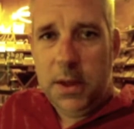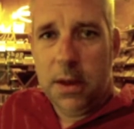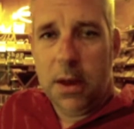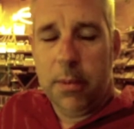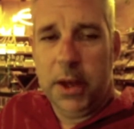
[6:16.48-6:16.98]

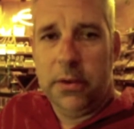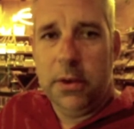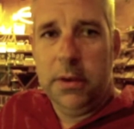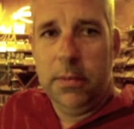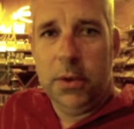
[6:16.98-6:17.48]
Make sure
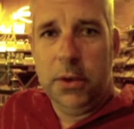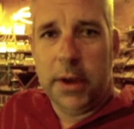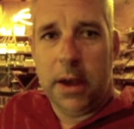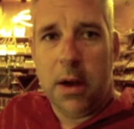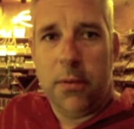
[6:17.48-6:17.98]
you
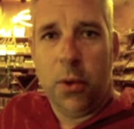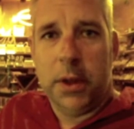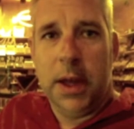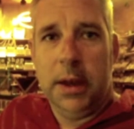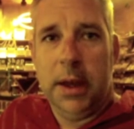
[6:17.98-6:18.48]
take off work
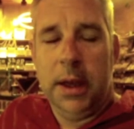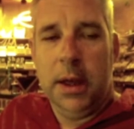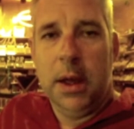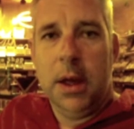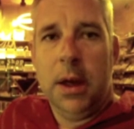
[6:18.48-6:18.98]
that day,
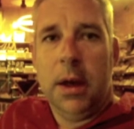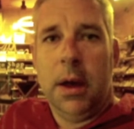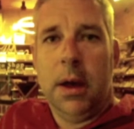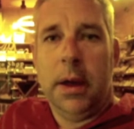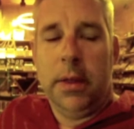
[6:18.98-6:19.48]

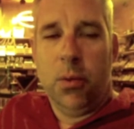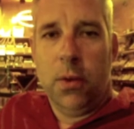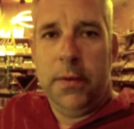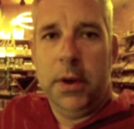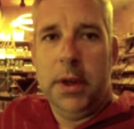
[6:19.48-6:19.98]
and then
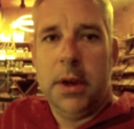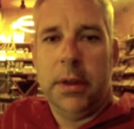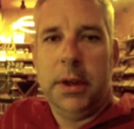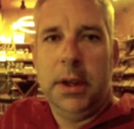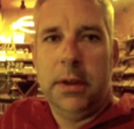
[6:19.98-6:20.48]
we'll fill you in on
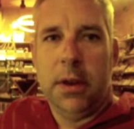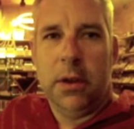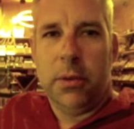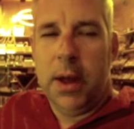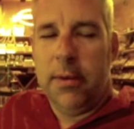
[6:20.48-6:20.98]
the
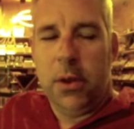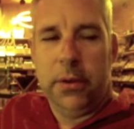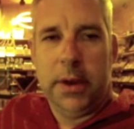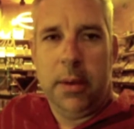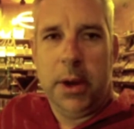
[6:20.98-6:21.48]
details. We'll have all
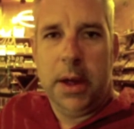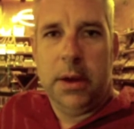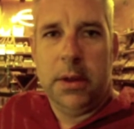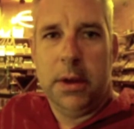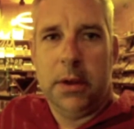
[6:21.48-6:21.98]
those hammered out
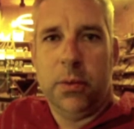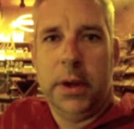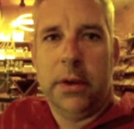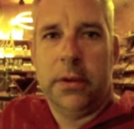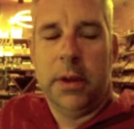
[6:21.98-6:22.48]
here in the next
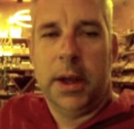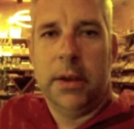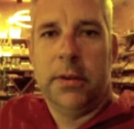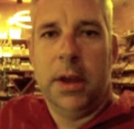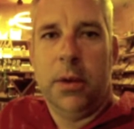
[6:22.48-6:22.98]
week or so, like I
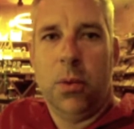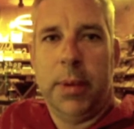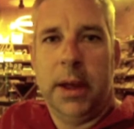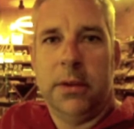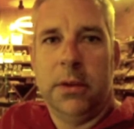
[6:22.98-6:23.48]
said, and we'll
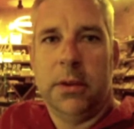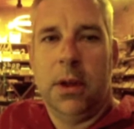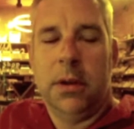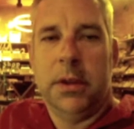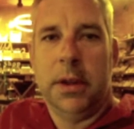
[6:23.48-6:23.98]
pass those
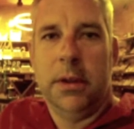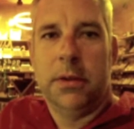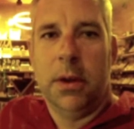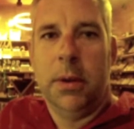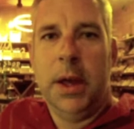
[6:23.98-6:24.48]
along to you.
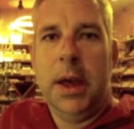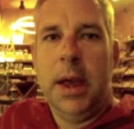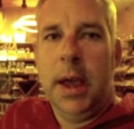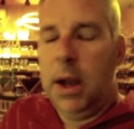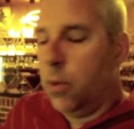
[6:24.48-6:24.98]
So
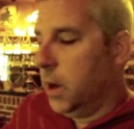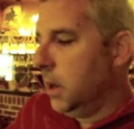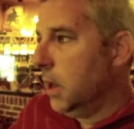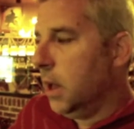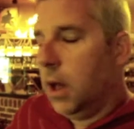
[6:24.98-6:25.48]
anyway,
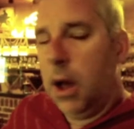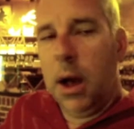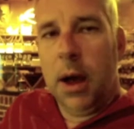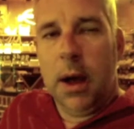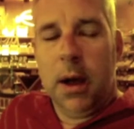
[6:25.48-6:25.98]

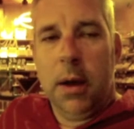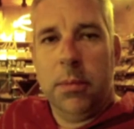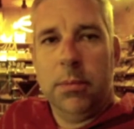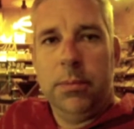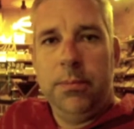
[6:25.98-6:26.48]

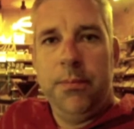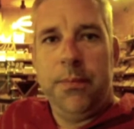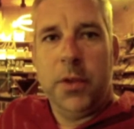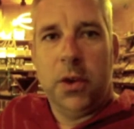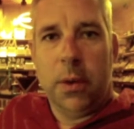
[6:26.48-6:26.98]

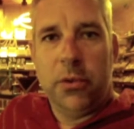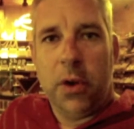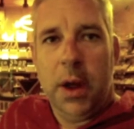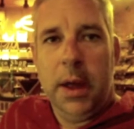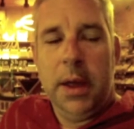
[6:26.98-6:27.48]
come
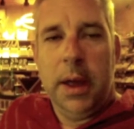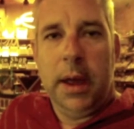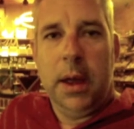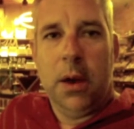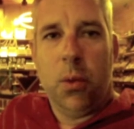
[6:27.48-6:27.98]
try
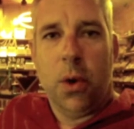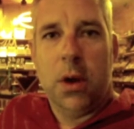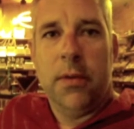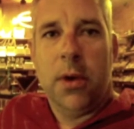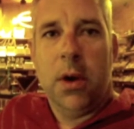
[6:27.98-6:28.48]
a
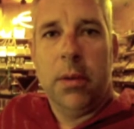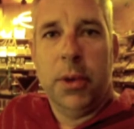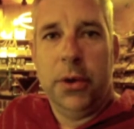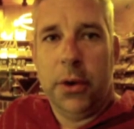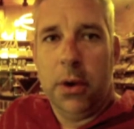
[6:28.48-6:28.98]
work of art
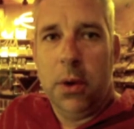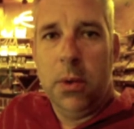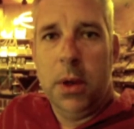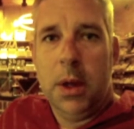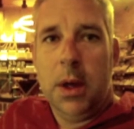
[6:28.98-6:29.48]
Maduro.